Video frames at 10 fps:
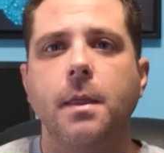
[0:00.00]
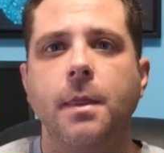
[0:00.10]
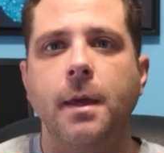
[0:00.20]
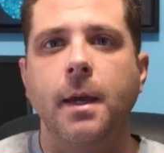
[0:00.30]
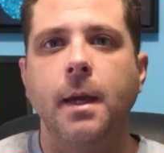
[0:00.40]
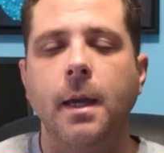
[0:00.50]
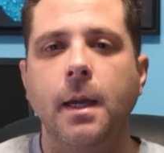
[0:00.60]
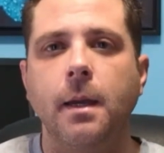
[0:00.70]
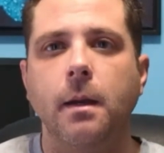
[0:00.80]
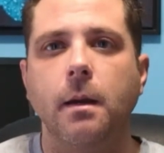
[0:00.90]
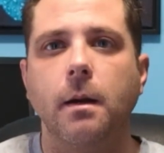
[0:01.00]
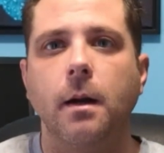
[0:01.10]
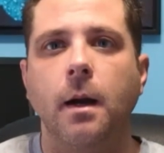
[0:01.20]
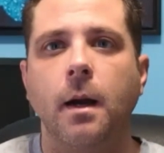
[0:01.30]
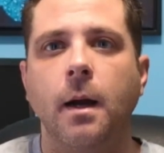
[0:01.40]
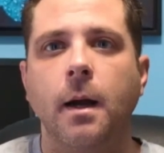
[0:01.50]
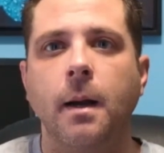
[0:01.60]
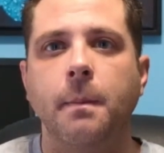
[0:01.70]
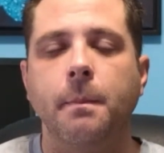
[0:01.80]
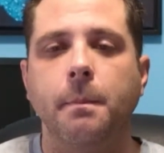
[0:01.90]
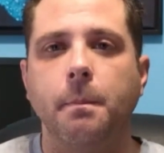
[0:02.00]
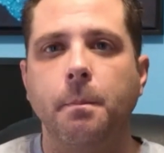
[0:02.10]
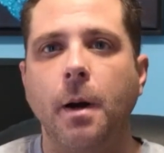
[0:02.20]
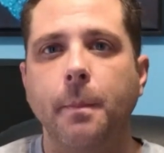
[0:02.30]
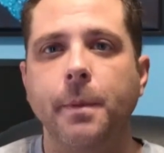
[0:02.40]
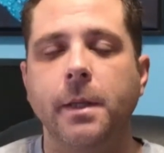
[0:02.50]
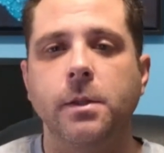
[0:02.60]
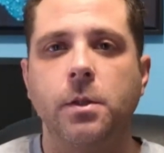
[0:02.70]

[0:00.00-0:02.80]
they pump in